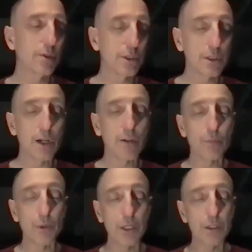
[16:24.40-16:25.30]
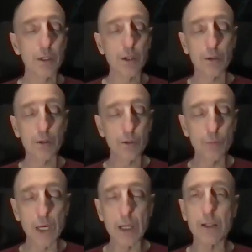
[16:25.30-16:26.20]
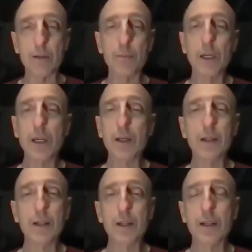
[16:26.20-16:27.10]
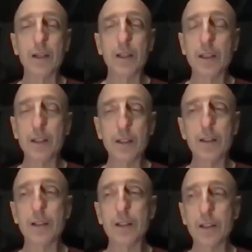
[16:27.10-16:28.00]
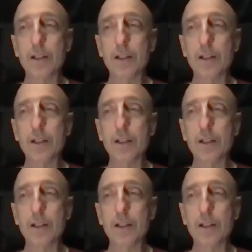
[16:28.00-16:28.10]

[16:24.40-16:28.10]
it was tough. But you met him. He